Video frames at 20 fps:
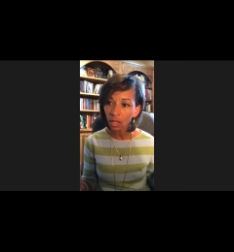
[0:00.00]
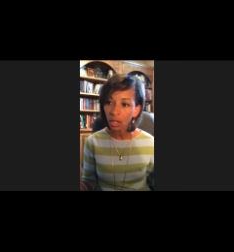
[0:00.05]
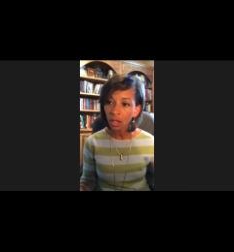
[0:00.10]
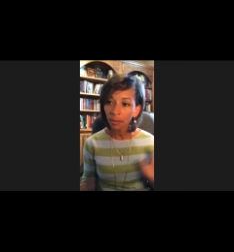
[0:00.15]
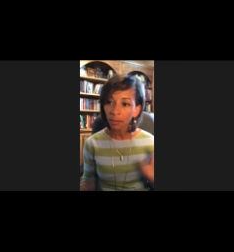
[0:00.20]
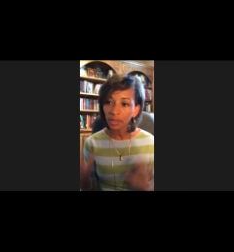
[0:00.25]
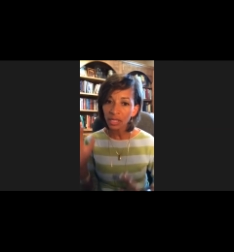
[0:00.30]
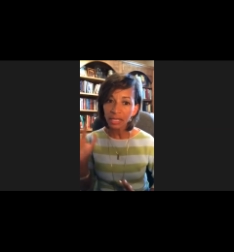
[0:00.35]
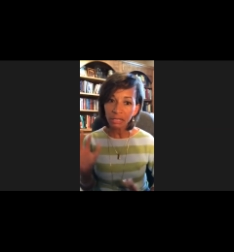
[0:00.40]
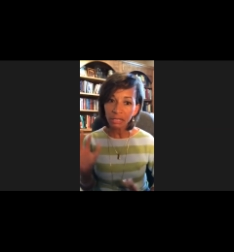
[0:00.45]

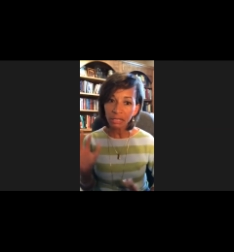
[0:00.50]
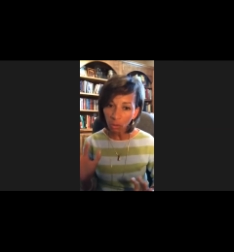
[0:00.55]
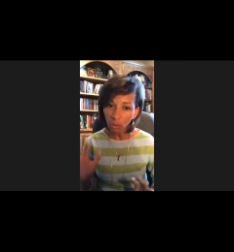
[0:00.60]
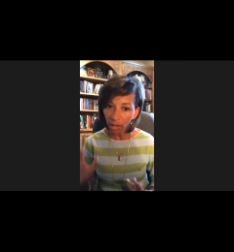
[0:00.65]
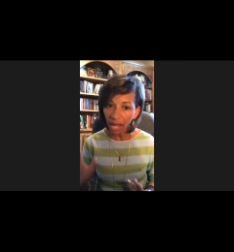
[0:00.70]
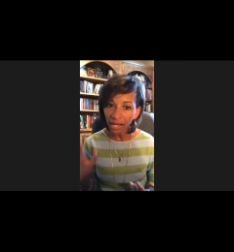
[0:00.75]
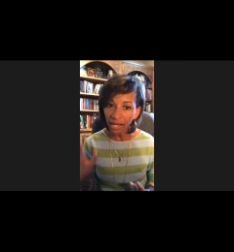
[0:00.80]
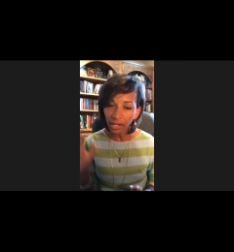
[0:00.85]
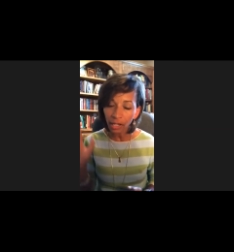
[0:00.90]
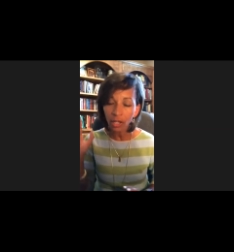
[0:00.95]
He's still
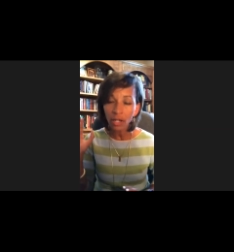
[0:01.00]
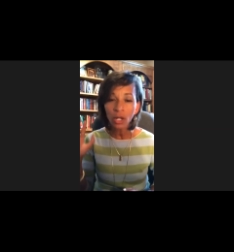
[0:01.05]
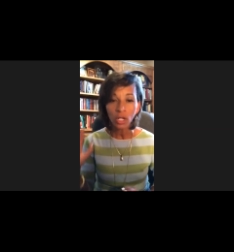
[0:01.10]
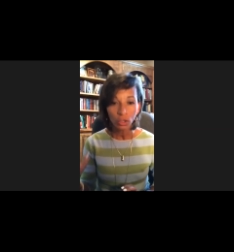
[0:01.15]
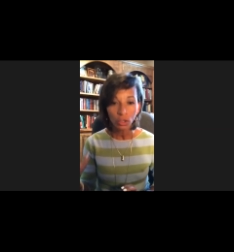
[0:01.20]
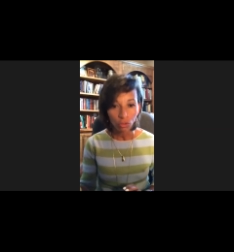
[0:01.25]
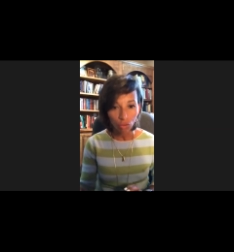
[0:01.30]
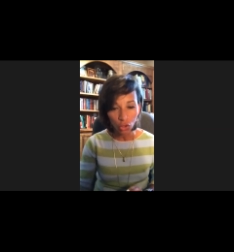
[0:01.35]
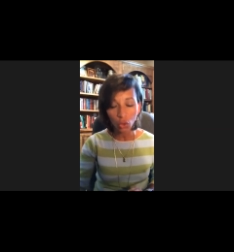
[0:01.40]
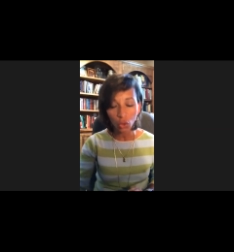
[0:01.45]
kind of
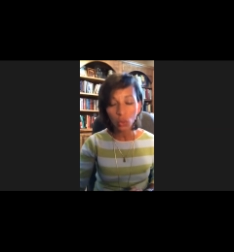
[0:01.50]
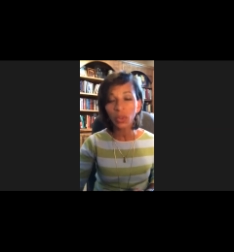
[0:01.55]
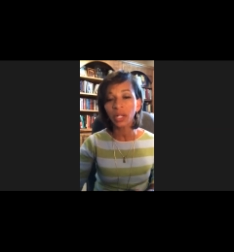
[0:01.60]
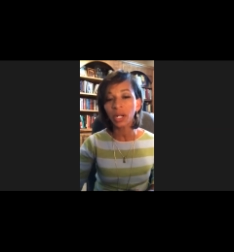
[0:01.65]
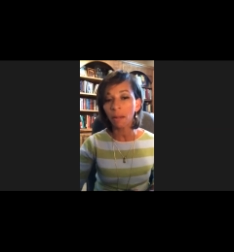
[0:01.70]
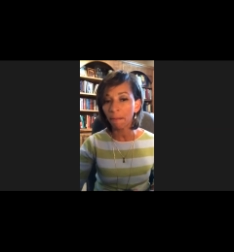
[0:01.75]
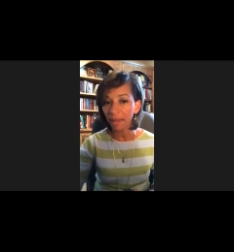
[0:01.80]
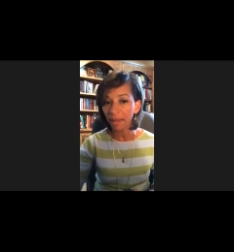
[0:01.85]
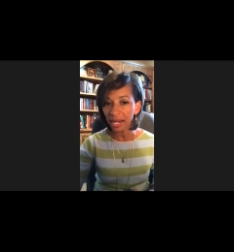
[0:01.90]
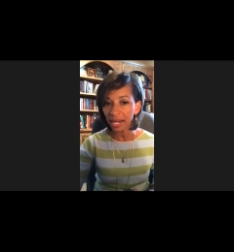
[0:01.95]
doing a
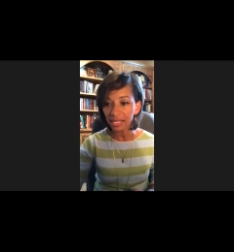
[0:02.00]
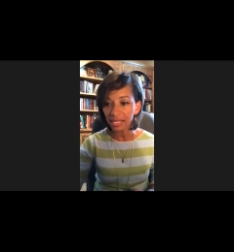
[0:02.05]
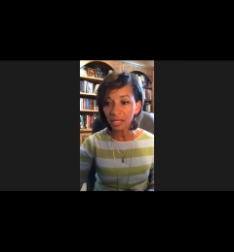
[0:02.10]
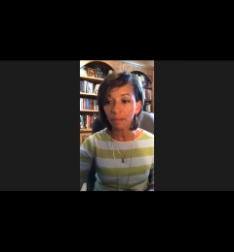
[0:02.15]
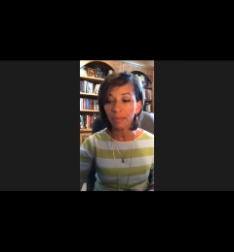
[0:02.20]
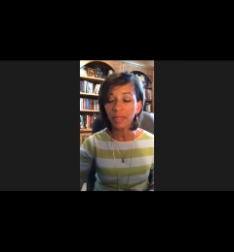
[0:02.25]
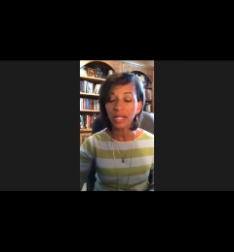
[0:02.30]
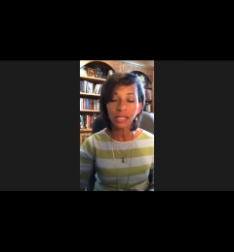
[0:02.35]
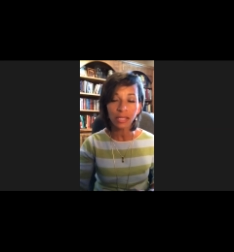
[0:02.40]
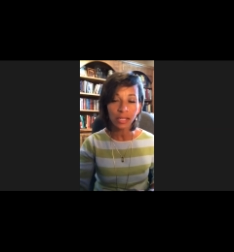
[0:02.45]
base
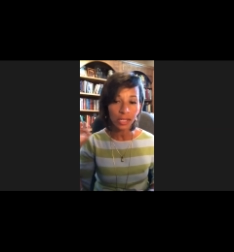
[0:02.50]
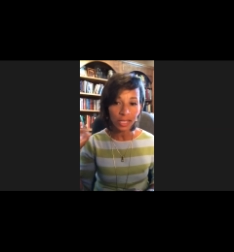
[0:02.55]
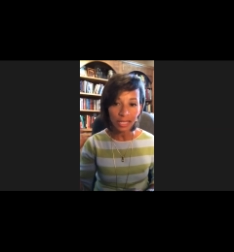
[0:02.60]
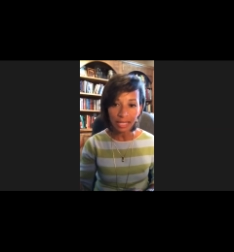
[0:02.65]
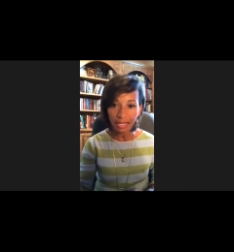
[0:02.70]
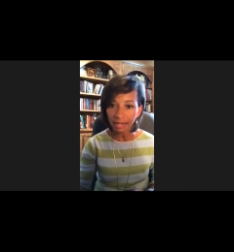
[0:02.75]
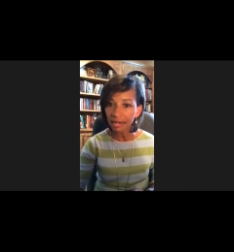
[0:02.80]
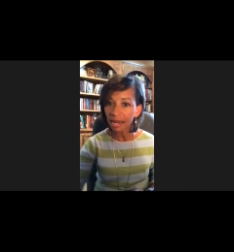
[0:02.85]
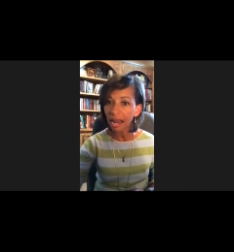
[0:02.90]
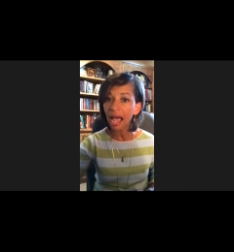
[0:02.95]
business,
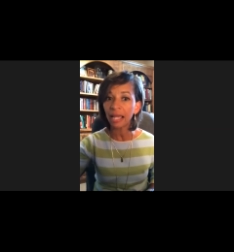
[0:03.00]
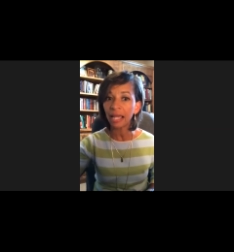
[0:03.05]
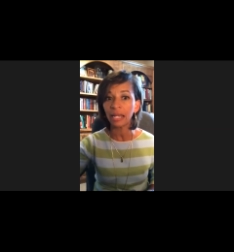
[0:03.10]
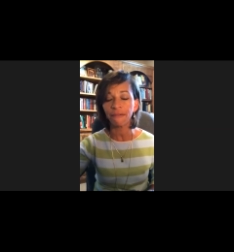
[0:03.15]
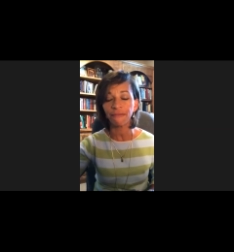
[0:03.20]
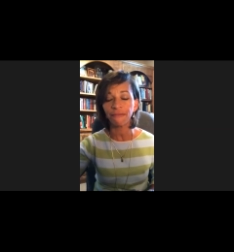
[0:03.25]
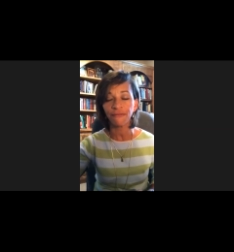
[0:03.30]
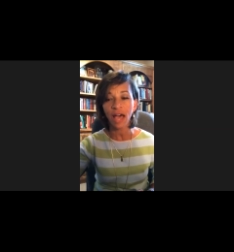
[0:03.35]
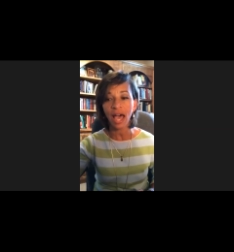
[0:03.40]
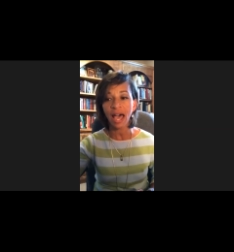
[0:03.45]
a nine to
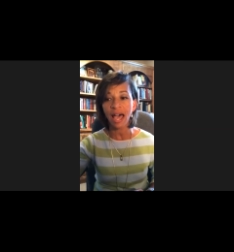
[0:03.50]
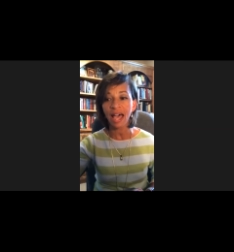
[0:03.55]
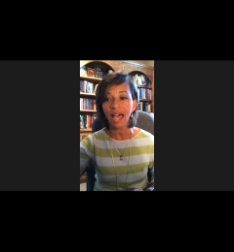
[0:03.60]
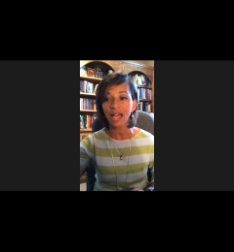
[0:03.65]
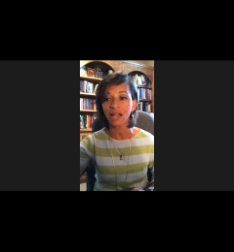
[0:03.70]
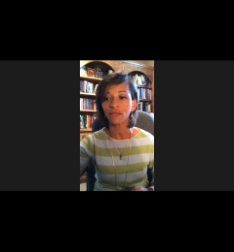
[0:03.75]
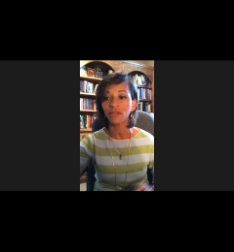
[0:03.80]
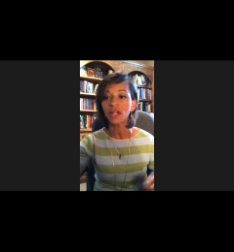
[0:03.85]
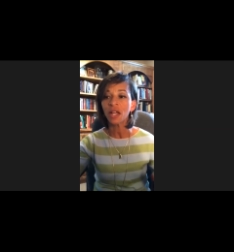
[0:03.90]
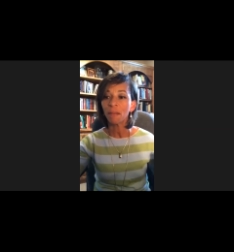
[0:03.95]

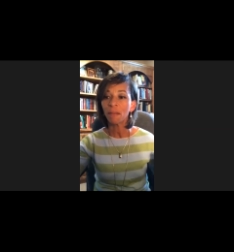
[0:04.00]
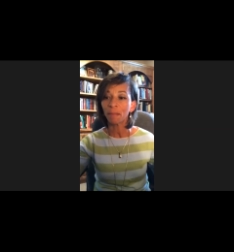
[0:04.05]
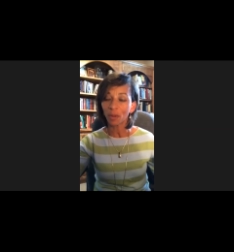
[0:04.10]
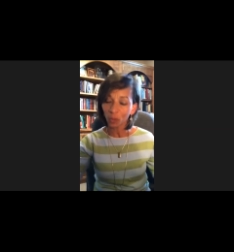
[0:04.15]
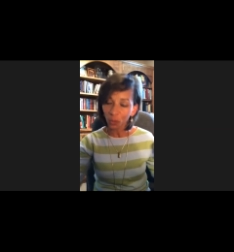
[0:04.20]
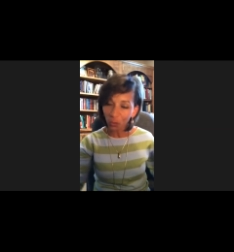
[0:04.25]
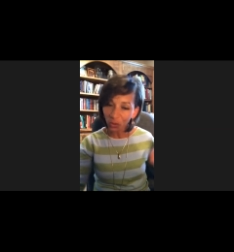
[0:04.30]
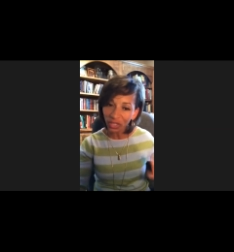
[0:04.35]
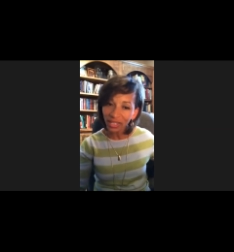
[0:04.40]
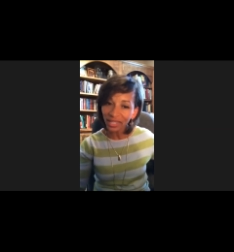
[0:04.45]
five, but
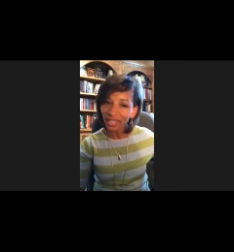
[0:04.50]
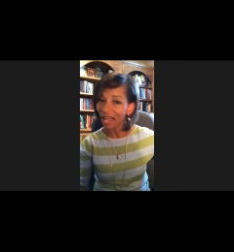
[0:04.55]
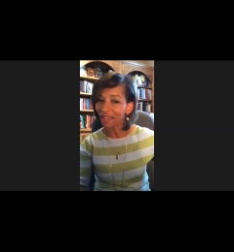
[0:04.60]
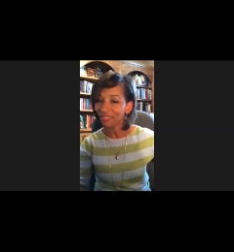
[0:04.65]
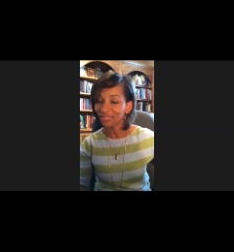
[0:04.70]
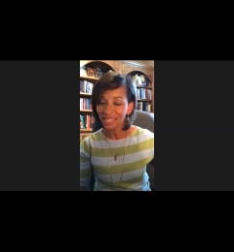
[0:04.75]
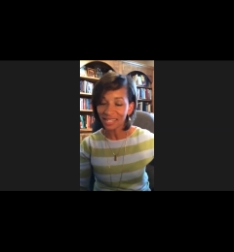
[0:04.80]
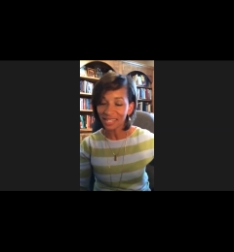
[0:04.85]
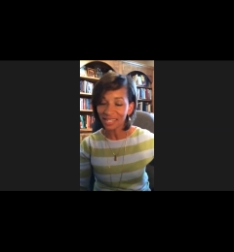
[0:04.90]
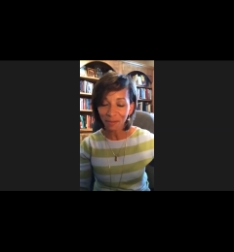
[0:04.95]
really got
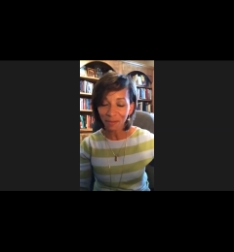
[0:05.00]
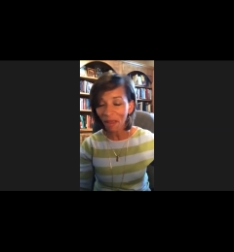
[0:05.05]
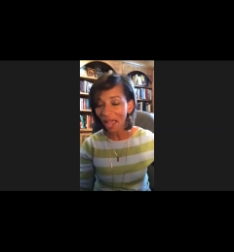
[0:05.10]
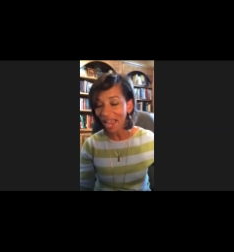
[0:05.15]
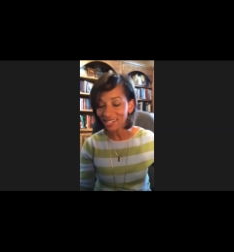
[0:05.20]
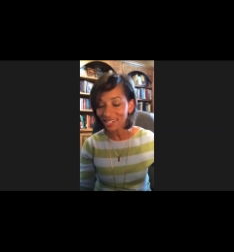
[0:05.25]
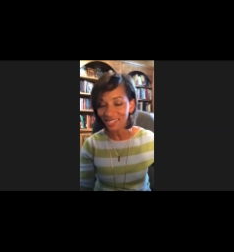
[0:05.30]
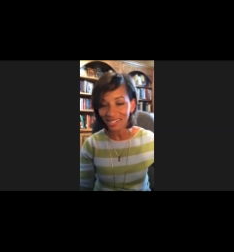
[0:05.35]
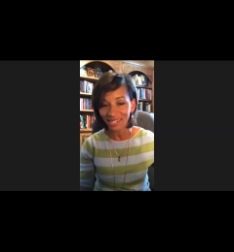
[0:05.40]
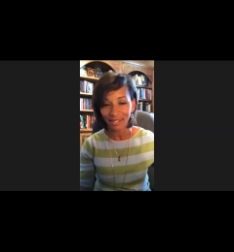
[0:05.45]
this
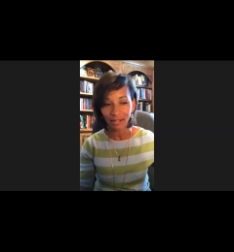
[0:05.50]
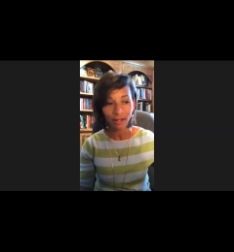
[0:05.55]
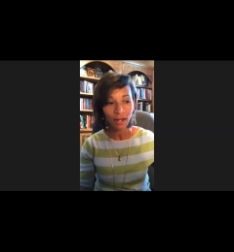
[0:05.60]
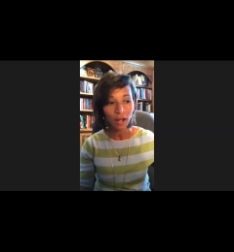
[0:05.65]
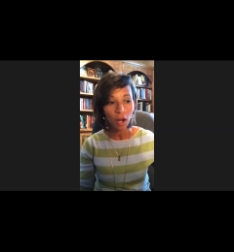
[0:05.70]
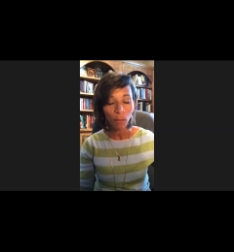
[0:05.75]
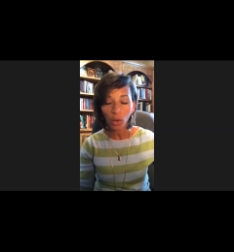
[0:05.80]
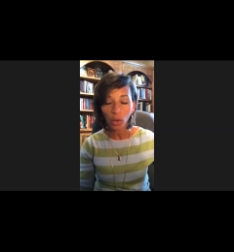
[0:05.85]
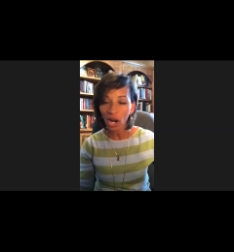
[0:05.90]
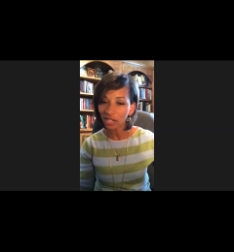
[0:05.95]
passion
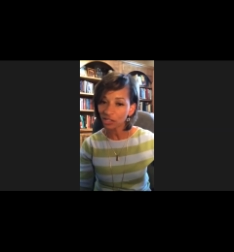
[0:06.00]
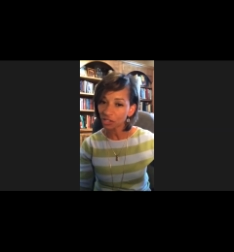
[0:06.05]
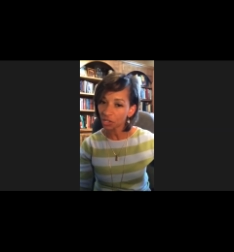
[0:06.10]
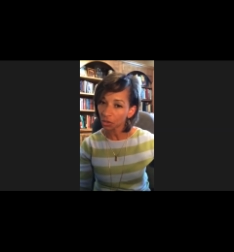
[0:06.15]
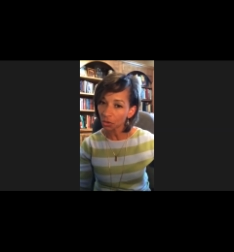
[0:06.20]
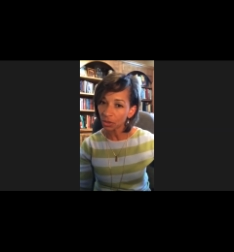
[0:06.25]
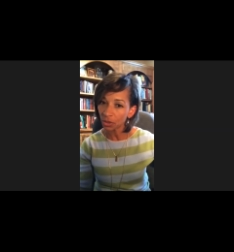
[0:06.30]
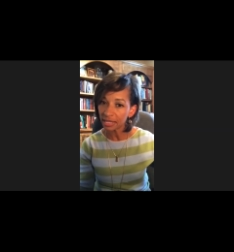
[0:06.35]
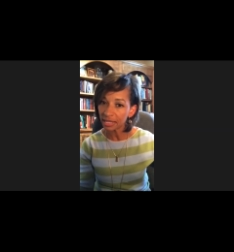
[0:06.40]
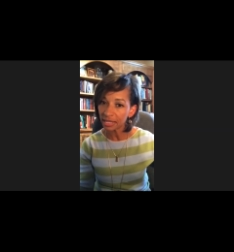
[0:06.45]
project
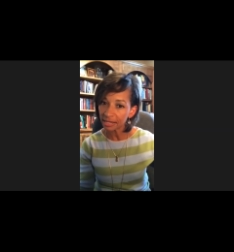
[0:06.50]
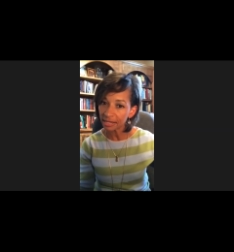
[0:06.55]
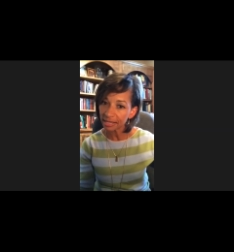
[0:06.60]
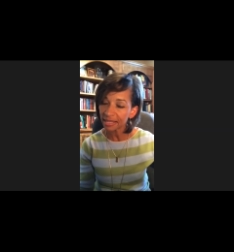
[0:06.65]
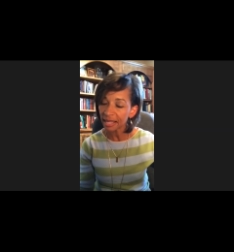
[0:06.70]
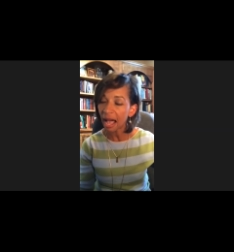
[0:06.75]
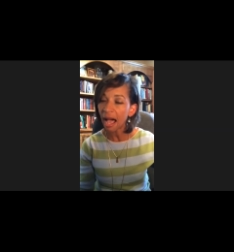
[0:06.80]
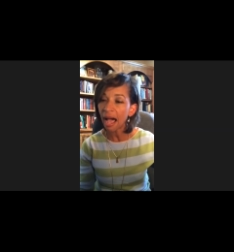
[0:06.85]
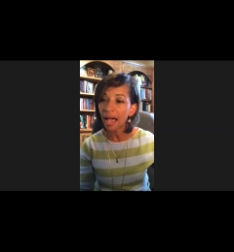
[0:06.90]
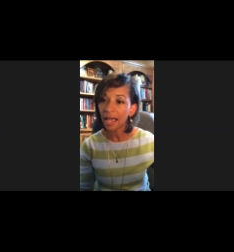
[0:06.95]
on the
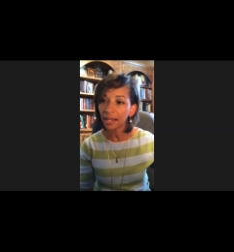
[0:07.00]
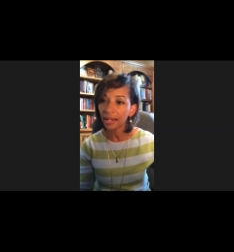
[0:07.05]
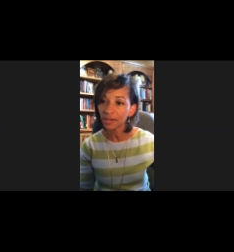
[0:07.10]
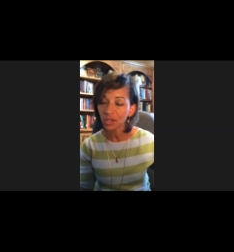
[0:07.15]
side.